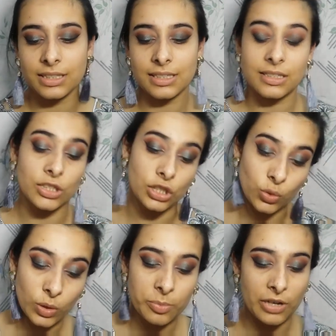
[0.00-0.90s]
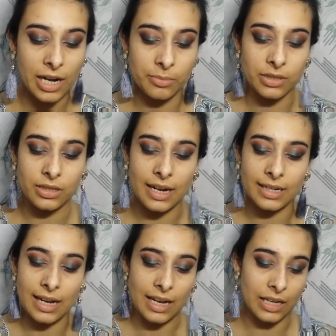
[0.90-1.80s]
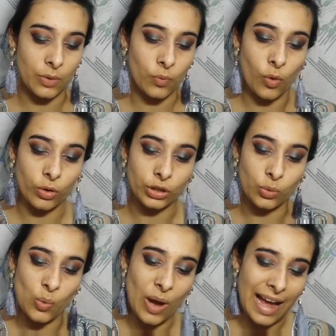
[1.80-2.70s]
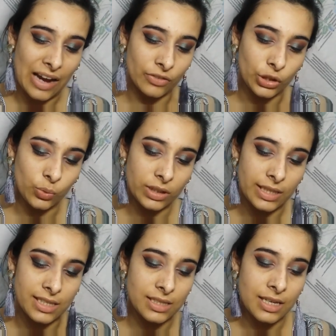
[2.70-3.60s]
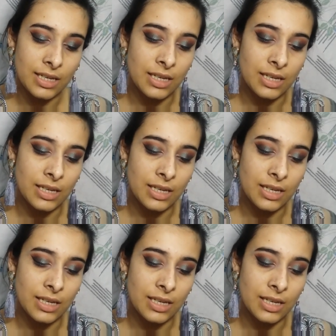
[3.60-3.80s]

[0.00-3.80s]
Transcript: This is the dewy primer, and I want to have dewiness